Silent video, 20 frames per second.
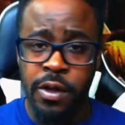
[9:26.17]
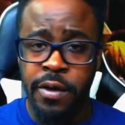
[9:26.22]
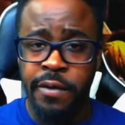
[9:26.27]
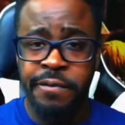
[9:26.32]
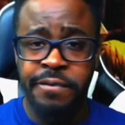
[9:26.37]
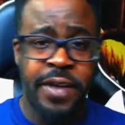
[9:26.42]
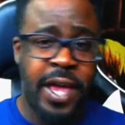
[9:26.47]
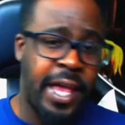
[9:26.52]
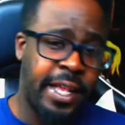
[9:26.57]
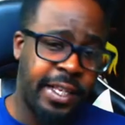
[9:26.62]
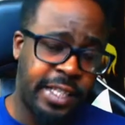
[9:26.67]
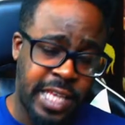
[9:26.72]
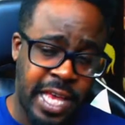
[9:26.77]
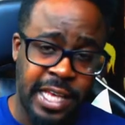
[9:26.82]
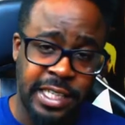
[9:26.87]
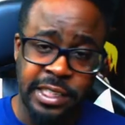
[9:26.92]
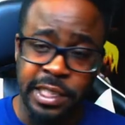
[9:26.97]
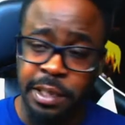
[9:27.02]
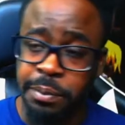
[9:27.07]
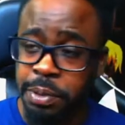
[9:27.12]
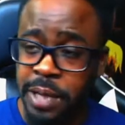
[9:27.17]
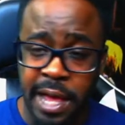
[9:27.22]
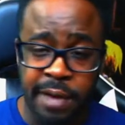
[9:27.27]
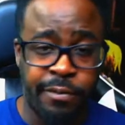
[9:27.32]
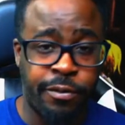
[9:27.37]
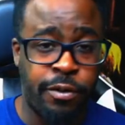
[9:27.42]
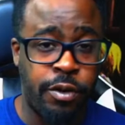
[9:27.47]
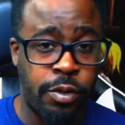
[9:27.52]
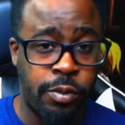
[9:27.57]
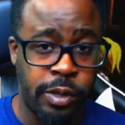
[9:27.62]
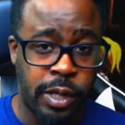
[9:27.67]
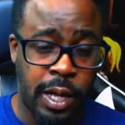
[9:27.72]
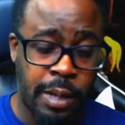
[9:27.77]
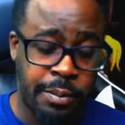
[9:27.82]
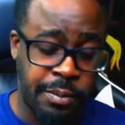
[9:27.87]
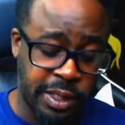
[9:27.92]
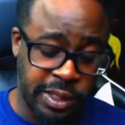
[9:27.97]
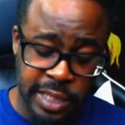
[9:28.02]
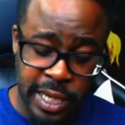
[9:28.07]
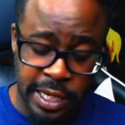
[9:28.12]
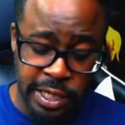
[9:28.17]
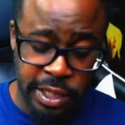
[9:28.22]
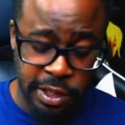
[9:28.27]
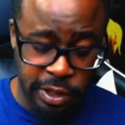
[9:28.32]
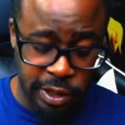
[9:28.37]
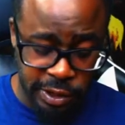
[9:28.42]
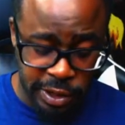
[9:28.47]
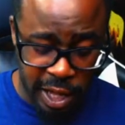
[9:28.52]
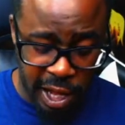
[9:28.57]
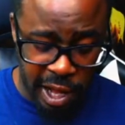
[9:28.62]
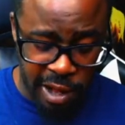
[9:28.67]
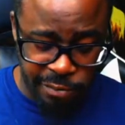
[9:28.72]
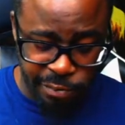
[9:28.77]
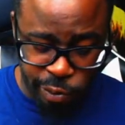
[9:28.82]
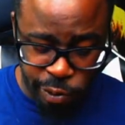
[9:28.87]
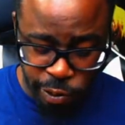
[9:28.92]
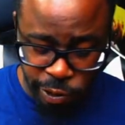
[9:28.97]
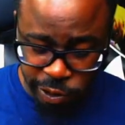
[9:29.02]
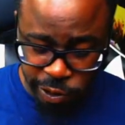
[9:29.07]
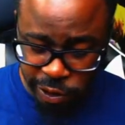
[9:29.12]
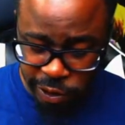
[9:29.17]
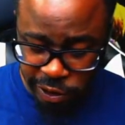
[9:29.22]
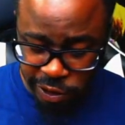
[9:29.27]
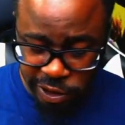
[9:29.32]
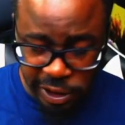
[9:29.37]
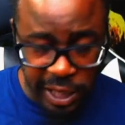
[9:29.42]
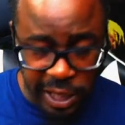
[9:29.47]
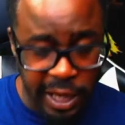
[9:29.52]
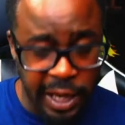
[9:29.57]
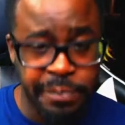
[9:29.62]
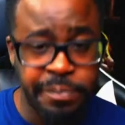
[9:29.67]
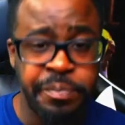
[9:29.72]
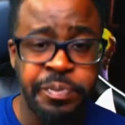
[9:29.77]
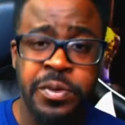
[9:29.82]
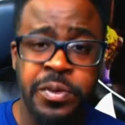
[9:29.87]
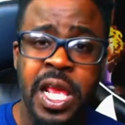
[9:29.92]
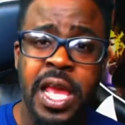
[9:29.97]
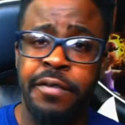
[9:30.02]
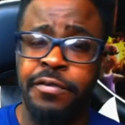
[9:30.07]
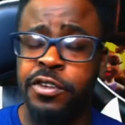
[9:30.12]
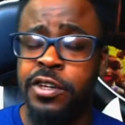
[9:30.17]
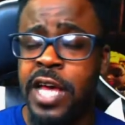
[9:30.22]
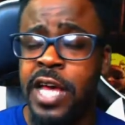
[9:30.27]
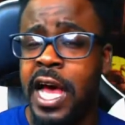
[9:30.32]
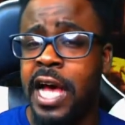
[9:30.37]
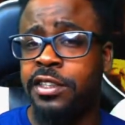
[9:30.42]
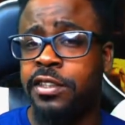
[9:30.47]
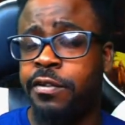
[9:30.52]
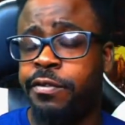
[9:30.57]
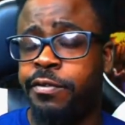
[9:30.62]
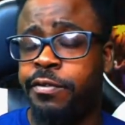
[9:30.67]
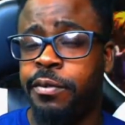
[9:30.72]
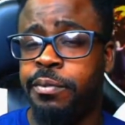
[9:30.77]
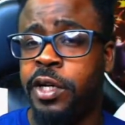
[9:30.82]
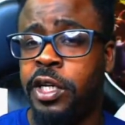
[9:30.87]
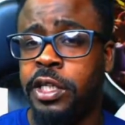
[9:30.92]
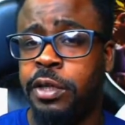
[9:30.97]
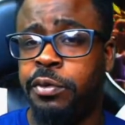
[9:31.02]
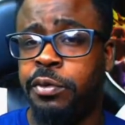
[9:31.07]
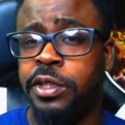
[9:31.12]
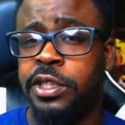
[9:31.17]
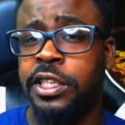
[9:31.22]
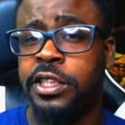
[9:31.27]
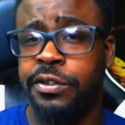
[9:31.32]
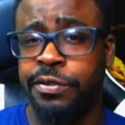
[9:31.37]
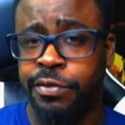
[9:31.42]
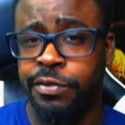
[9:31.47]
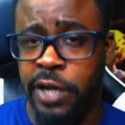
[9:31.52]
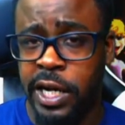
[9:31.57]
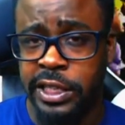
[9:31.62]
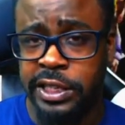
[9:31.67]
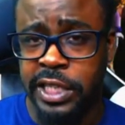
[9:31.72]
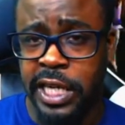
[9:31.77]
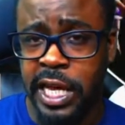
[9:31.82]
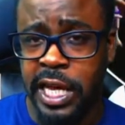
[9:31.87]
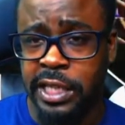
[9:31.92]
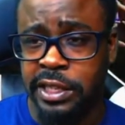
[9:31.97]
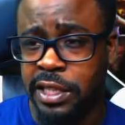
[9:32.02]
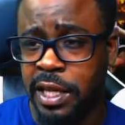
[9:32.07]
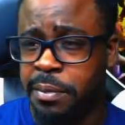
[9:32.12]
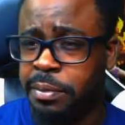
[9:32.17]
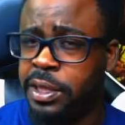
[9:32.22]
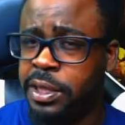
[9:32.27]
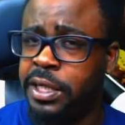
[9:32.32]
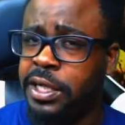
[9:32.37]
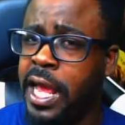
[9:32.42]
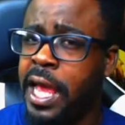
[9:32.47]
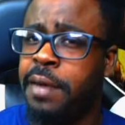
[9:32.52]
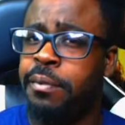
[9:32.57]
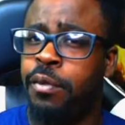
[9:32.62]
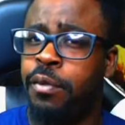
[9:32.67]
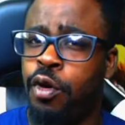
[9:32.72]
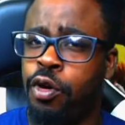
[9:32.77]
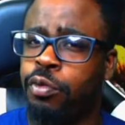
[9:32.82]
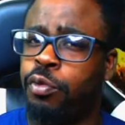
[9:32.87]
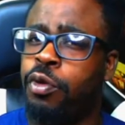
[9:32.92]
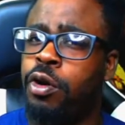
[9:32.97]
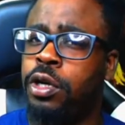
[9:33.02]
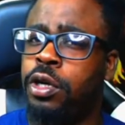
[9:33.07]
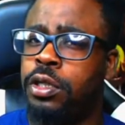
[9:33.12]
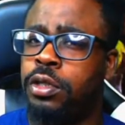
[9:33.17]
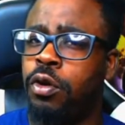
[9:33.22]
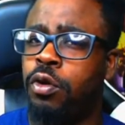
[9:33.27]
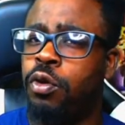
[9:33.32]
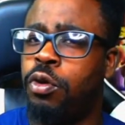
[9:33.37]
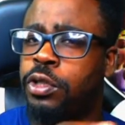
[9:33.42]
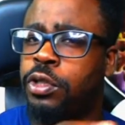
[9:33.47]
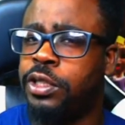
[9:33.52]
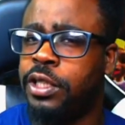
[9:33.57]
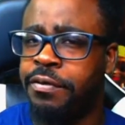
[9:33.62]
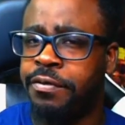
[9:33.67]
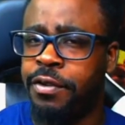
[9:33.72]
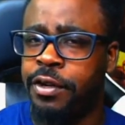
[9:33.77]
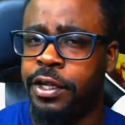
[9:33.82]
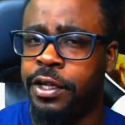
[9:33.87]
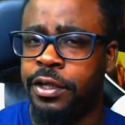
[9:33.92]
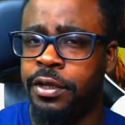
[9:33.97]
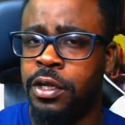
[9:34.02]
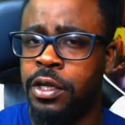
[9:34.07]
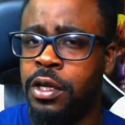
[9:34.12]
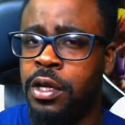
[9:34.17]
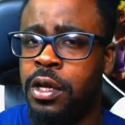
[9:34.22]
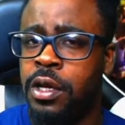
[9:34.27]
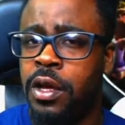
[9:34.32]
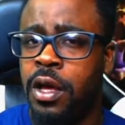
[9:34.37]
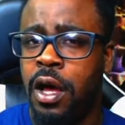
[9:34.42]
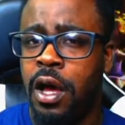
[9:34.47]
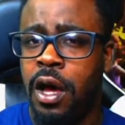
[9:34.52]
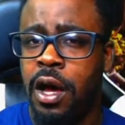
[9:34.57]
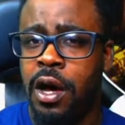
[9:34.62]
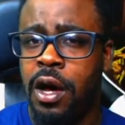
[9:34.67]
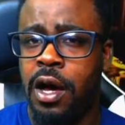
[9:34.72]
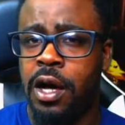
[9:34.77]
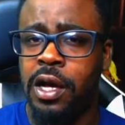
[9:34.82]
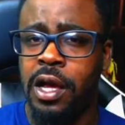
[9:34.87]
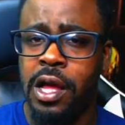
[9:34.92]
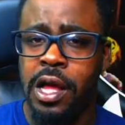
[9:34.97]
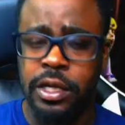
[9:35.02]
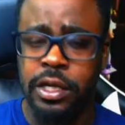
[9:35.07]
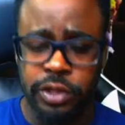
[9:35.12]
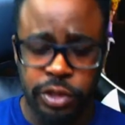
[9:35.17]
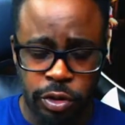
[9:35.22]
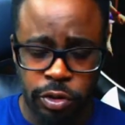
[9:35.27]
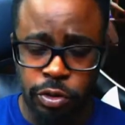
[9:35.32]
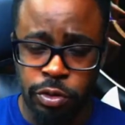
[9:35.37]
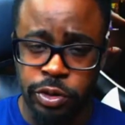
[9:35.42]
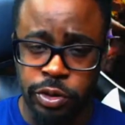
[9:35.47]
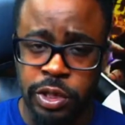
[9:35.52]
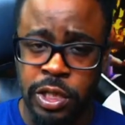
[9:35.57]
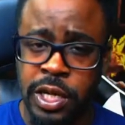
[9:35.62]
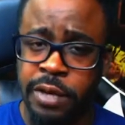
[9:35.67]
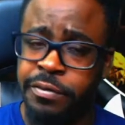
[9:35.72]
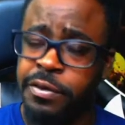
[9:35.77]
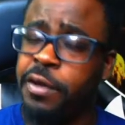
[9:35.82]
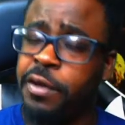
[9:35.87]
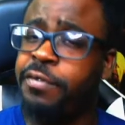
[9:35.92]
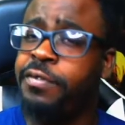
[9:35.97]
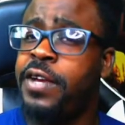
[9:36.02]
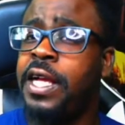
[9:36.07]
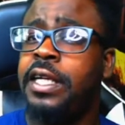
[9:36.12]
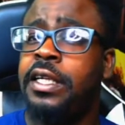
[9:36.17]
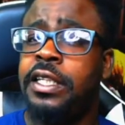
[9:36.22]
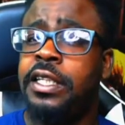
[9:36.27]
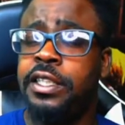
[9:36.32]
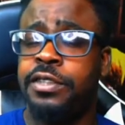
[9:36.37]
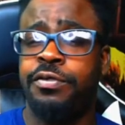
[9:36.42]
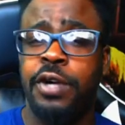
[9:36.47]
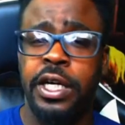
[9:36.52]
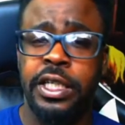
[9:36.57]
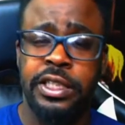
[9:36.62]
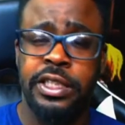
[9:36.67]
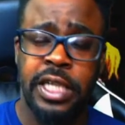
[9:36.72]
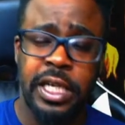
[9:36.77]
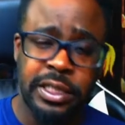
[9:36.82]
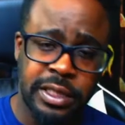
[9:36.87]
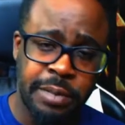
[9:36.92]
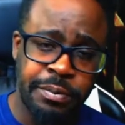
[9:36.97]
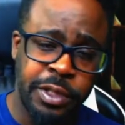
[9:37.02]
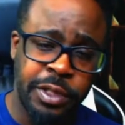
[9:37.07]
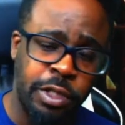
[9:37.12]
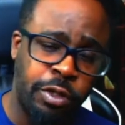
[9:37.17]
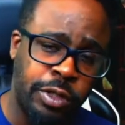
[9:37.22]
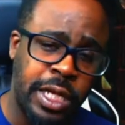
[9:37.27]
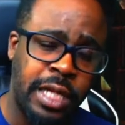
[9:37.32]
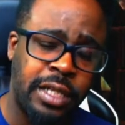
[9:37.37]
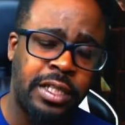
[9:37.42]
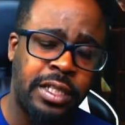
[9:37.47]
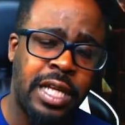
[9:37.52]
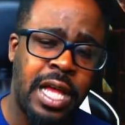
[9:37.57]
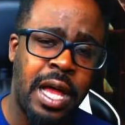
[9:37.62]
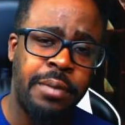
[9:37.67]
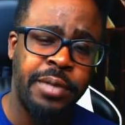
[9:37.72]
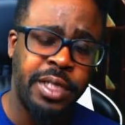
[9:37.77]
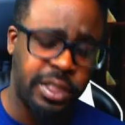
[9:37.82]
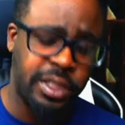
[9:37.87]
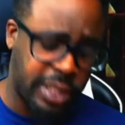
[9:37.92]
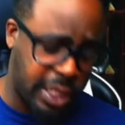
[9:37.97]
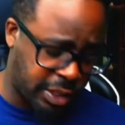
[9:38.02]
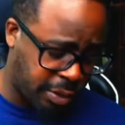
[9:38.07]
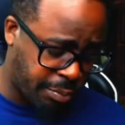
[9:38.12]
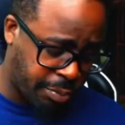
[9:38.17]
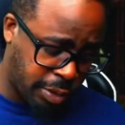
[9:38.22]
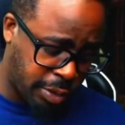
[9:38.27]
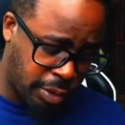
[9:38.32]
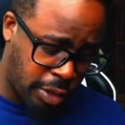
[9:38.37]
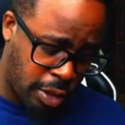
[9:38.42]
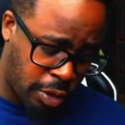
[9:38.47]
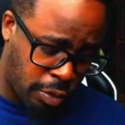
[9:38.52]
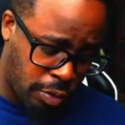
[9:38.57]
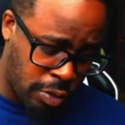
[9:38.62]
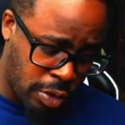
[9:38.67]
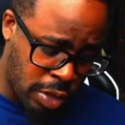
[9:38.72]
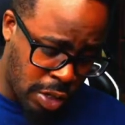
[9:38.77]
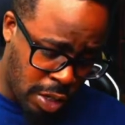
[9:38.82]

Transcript: Fantastic platform, and I'm excited to dive more into this game. If you guys are familiar with this franchise, because I believe they had more than one on different uh, consoles. If you're a fan of this franchise, let me know down in the comment section below.